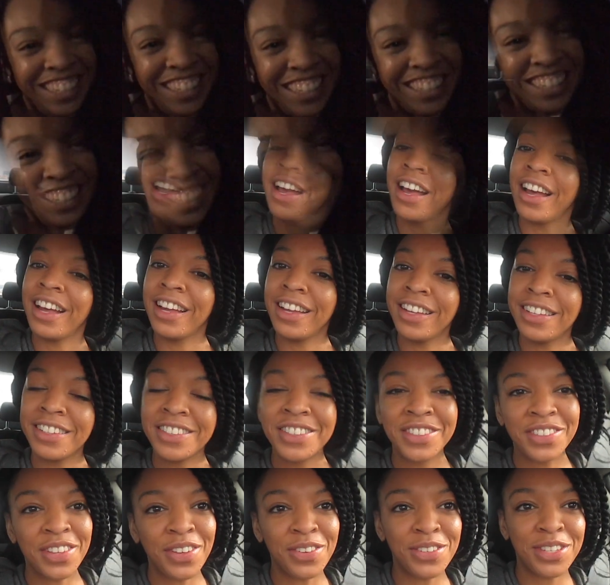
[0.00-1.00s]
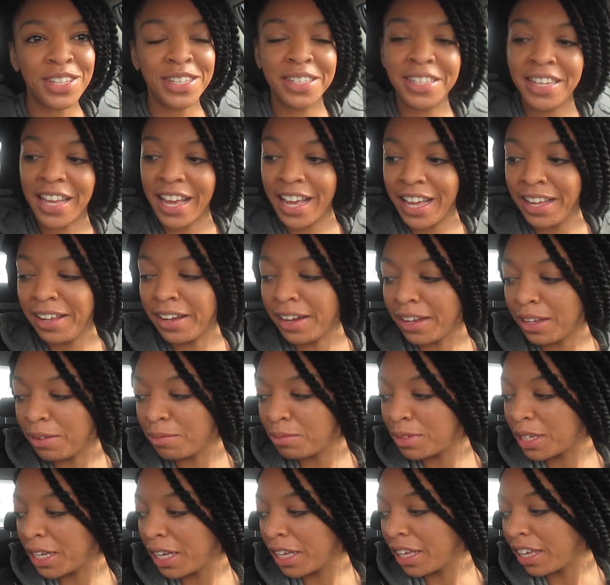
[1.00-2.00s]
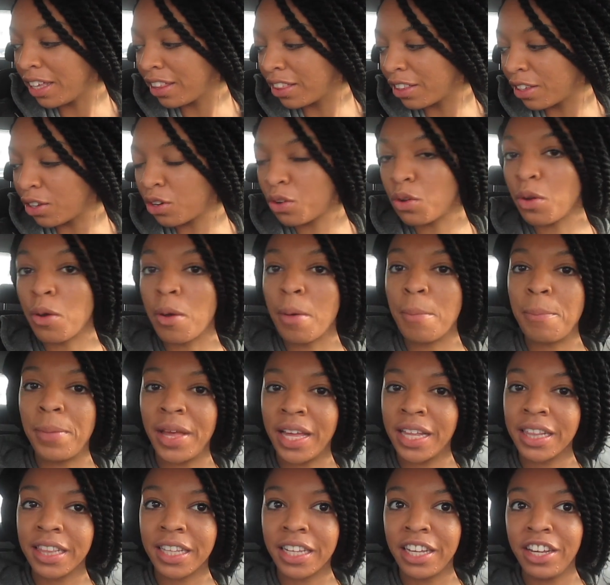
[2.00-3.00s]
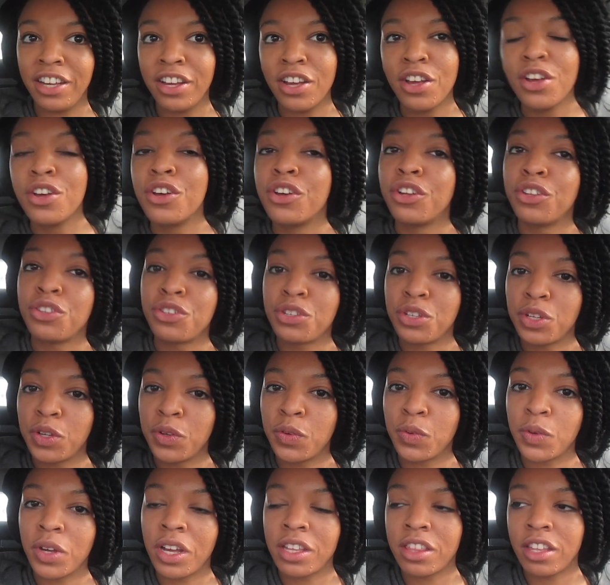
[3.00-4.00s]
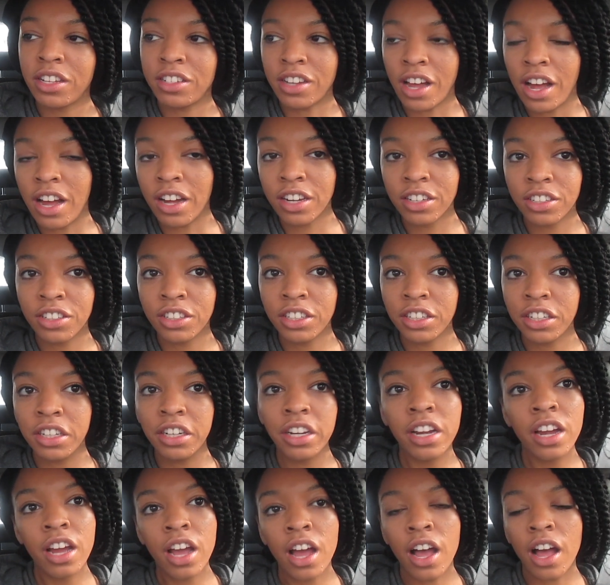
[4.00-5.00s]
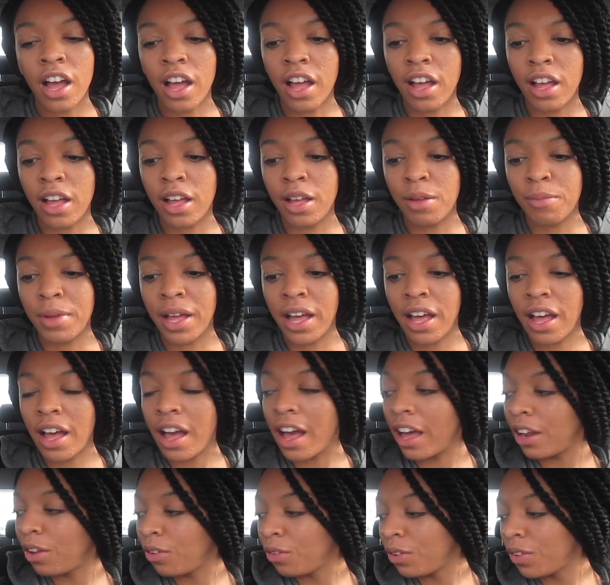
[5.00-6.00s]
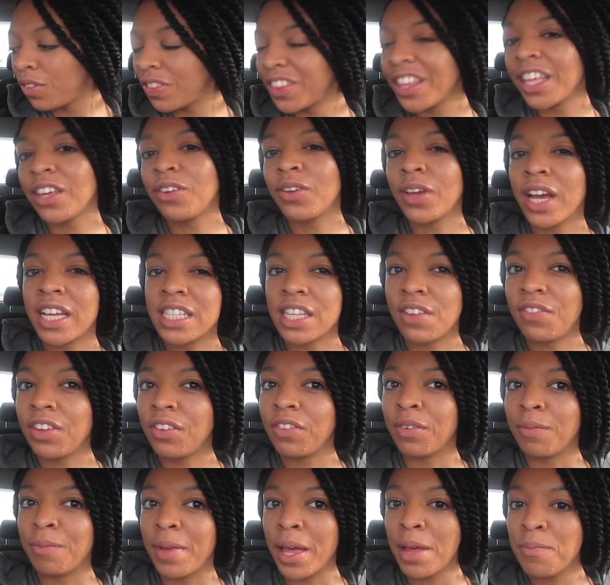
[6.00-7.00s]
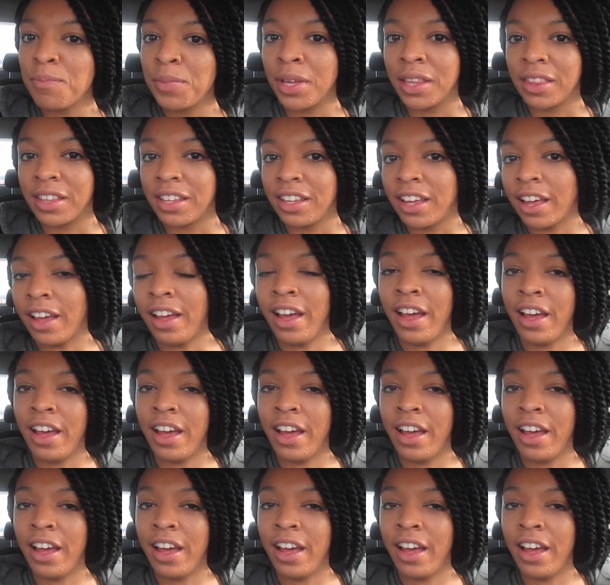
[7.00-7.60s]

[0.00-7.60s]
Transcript: guys, so today I am taking little Bentley to the doctor. I don't even think you guys have even met Bentley yet,